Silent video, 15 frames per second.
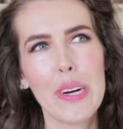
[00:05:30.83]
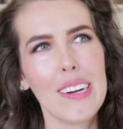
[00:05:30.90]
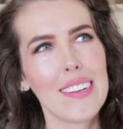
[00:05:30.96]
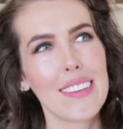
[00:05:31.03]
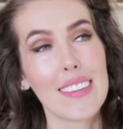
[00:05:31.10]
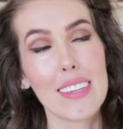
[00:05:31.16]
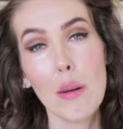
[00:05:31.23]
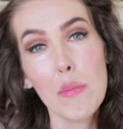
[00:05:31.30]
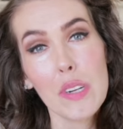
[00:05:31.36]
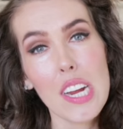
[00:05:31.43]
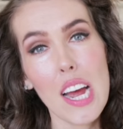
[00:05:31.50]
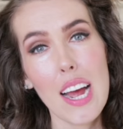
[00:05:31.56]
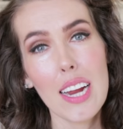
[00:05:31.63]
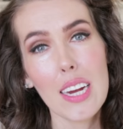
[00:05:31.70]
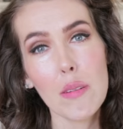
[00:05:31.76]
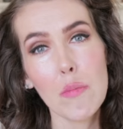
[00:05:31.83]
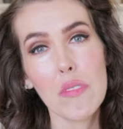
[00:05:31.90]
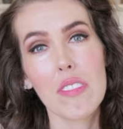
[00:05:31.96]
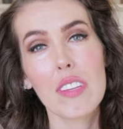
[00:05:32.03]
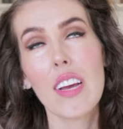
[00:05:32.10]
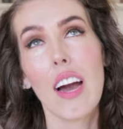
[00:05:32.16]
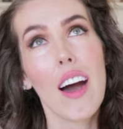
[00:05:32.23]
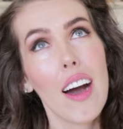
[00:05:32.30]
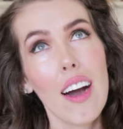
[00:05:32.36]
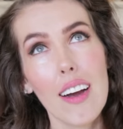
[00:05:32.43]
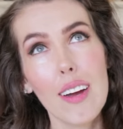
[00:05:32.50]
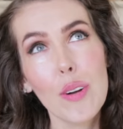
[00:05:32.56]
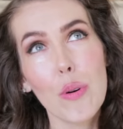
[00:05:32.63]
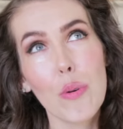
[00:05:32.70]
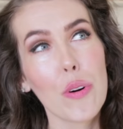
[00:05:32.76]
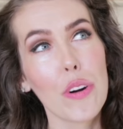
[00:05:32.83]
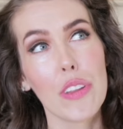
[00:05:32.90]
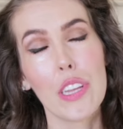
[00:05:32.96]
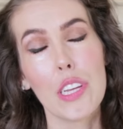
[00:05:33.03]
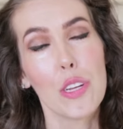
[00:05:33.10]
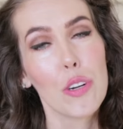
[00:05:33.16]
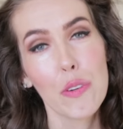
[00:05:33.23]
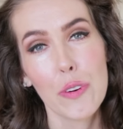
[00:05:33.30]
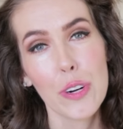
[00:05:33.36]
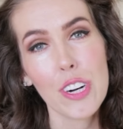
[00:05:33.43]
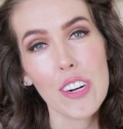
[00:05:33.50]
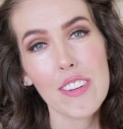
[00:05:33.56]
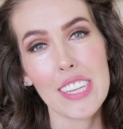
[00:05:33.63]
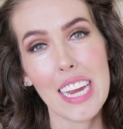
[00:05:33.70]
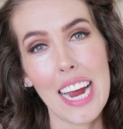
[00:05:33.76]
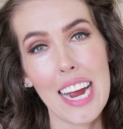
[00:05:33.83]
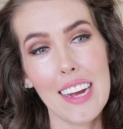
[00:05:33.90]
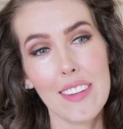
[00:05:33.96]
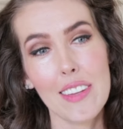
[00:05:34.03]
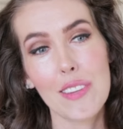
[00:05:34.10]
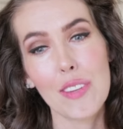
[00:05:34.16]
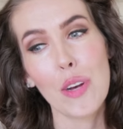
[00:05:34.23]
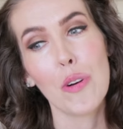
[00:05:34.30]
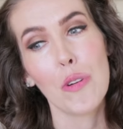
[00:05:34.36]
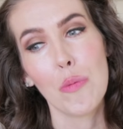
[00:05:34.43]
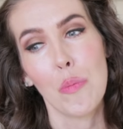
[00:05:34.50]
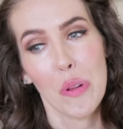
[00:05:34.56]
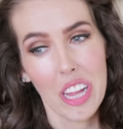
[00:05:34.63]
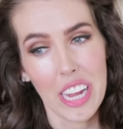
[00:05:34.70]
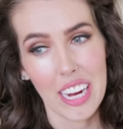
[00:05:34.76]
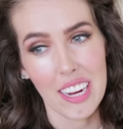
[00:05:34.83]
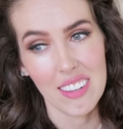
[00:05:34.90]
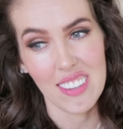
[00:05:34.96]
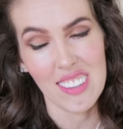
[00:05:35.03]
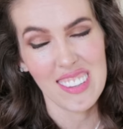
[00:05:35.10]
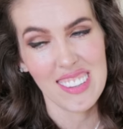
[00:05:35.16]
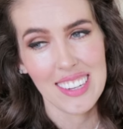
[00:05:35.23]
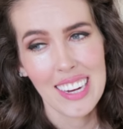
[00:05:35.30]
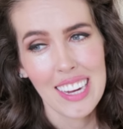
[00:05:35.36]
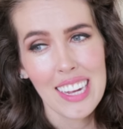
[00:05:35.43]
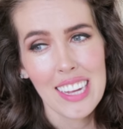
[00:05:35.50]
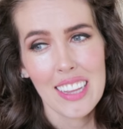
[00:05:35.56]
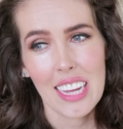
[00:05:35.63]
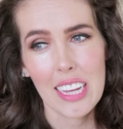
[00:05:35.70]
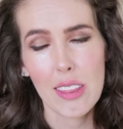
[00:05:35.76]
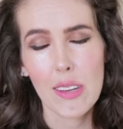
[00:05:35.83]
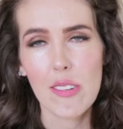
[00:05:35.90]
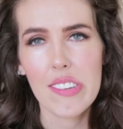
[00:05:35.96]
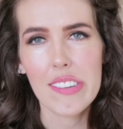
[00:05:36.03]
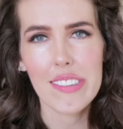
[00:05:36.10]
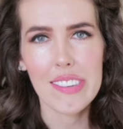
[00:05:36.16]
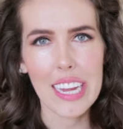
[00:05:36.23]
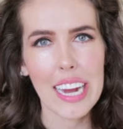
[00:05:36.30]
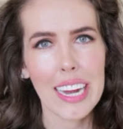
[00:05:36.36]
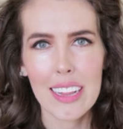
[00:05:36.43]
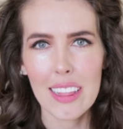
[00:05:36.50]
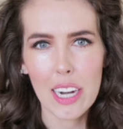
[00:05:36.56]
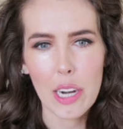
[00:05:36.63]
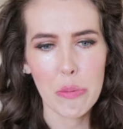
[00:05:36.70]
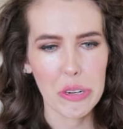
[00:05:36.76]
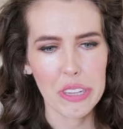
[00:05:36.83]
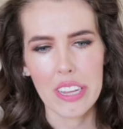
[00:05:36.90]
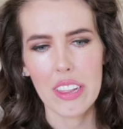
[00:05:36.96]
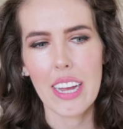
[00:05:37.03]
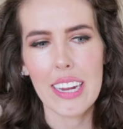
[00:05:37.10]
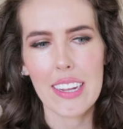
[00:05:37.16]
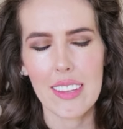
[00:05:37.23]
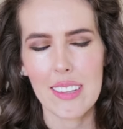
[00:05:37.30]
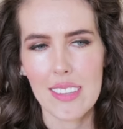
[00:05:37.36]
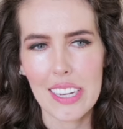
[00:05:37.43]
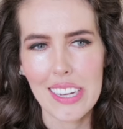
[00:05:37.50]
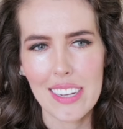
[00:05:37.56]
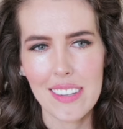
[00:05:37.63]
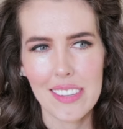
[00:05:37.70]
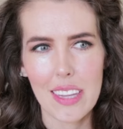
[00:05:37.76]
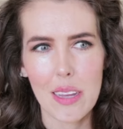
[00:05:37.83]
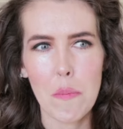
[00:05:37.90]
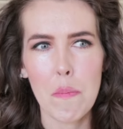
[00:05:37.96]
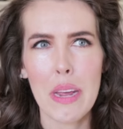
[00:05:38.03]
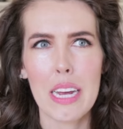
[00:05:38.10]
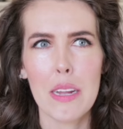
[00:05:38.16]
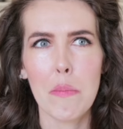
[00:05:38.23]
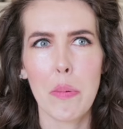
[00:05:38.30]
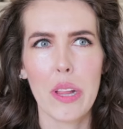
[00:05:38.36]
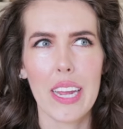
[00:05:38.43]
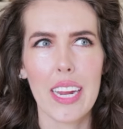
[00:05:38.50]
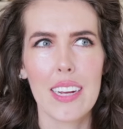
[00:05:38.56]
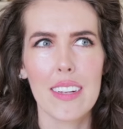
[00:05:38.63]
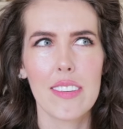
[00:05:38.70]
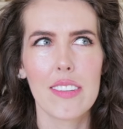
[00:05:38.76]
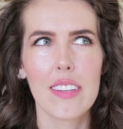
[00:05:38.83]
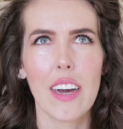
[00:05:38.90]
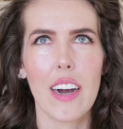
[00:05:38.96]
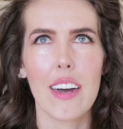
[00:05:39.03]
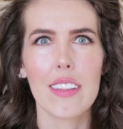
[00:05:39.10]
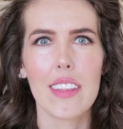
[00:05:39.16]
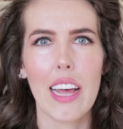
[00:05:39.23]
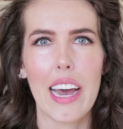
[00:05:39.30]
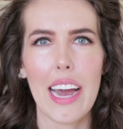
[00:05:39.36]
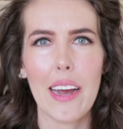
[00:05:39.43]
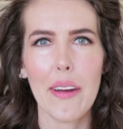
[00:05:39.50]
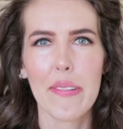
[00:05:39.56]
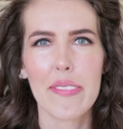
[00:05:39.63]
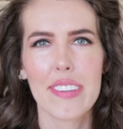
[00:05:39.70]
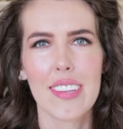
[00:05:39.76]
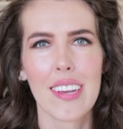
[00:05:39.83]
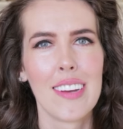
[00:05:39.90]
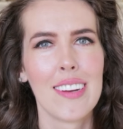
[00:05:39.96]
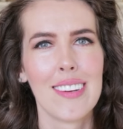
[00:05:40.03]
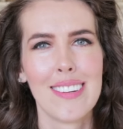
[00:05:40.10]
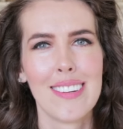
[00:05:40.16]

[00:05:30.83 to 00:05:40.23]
but sometimes God or the universe has its own plans. Like, there's a saying that I really like that says that man plans, God laughs.